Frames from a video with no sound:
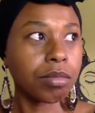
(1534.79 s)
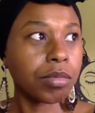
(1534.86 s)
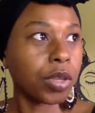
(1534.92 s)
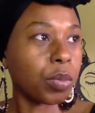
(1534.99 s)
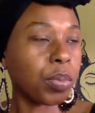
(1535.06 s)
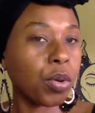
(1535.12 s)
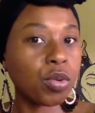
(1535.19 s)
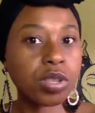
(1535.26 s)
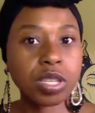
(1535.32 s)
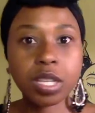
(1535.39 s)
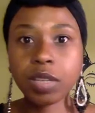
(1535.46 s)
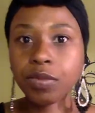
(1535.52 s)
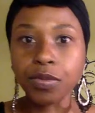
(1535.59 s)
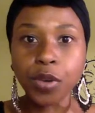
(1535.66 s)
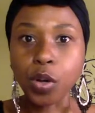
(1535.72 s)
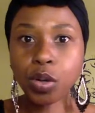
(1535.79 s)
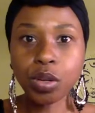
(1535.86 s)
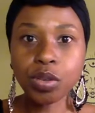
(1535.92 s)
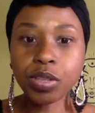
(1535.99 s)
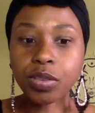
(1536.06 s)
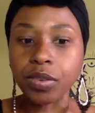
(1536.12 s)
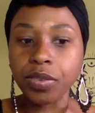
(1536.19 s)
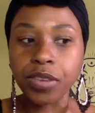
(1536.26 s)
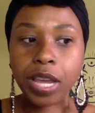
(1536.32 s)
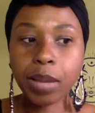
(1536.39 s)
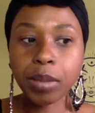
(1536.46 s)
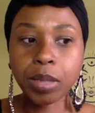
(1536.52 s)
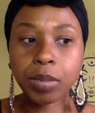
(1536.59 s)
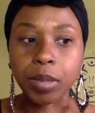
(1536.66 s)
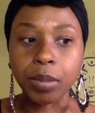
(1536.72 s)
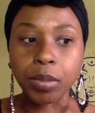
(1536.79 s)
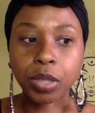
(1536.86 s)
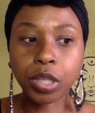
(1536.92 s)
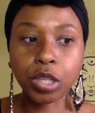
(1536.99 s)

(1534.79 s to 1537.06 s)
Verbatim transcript: They're posting photos of a family member.